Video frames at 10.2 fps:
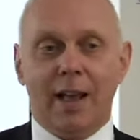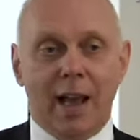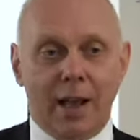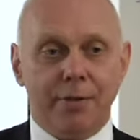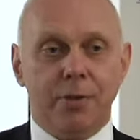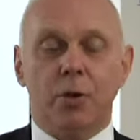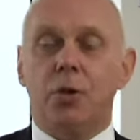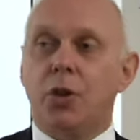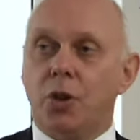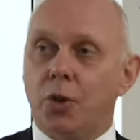have
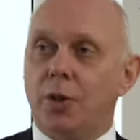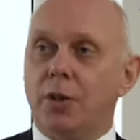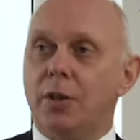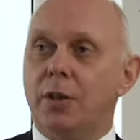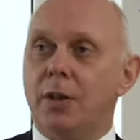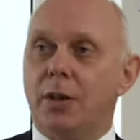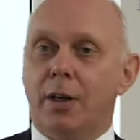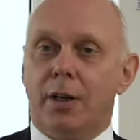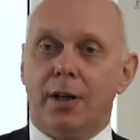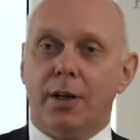not cured
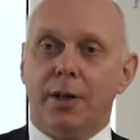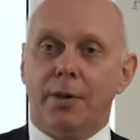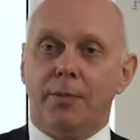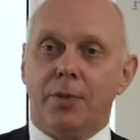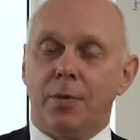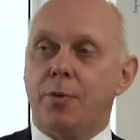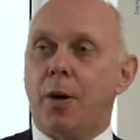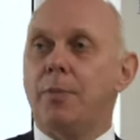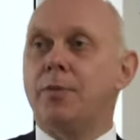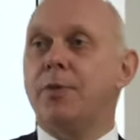the
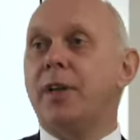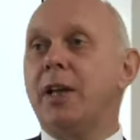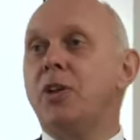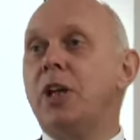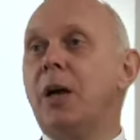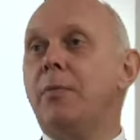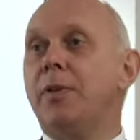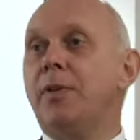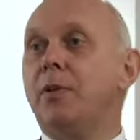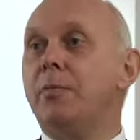problems of catching up
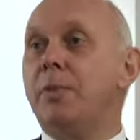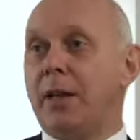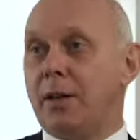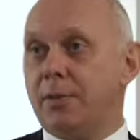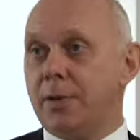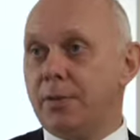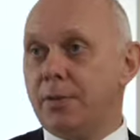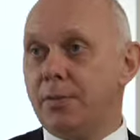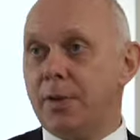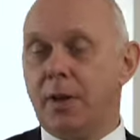with competitiveness.